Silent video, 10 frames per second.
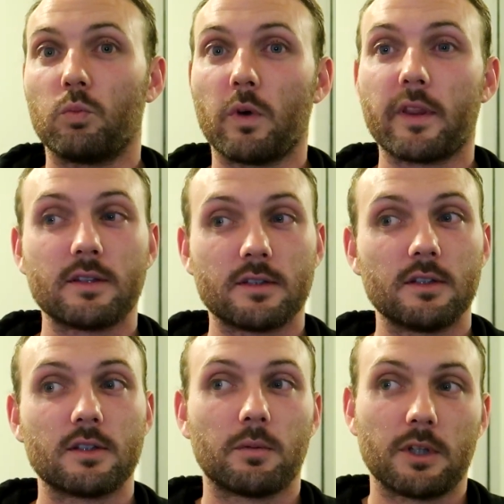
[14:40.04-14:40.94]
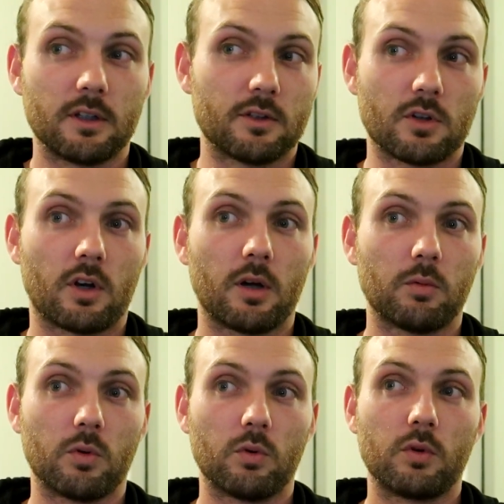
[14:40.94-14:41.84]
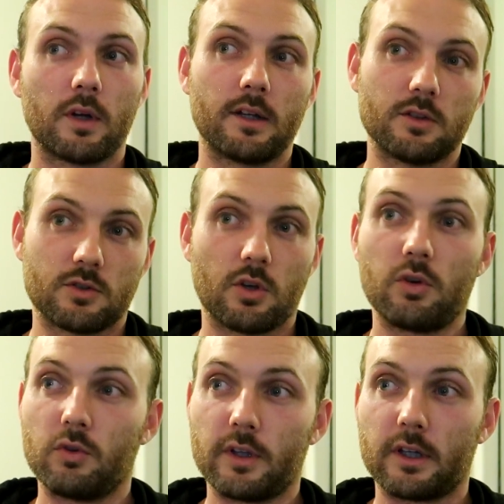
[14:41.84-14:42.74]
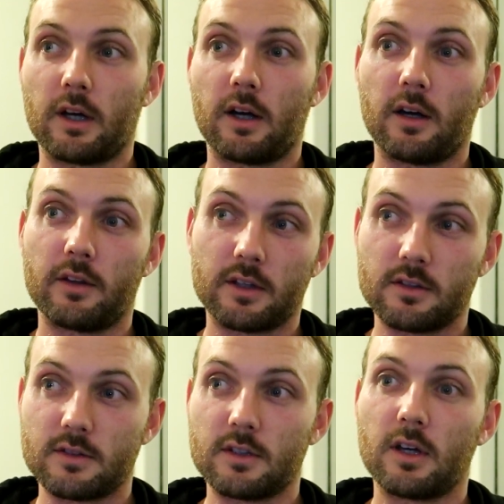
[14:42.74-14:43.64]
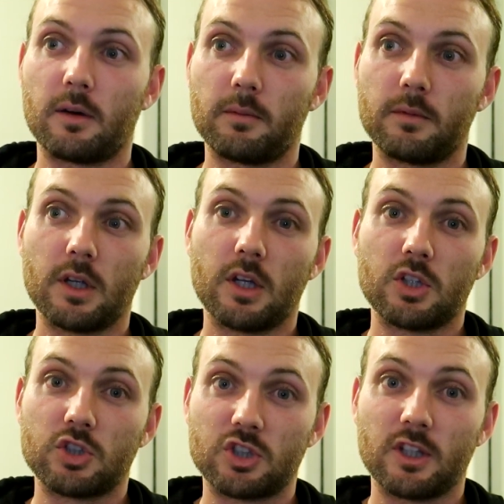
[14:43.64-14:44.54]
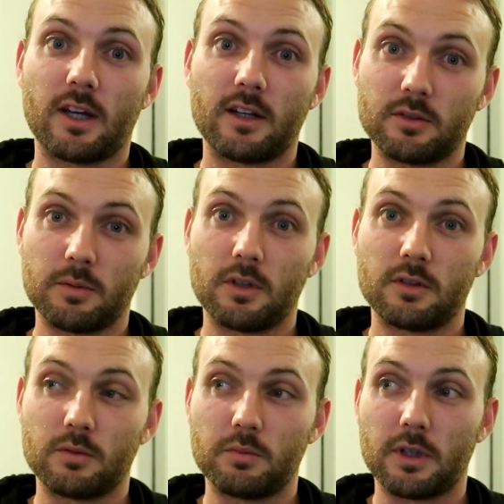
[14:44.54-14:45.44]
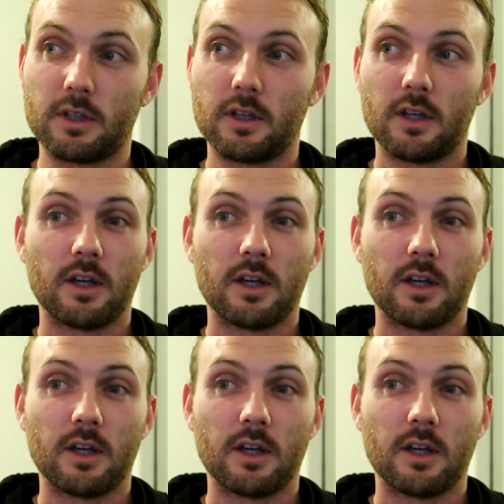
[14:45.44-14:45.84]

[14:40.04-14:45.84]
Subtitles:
When they see someone hit a tire wall and just total their car, and they can see how shit that experience would be,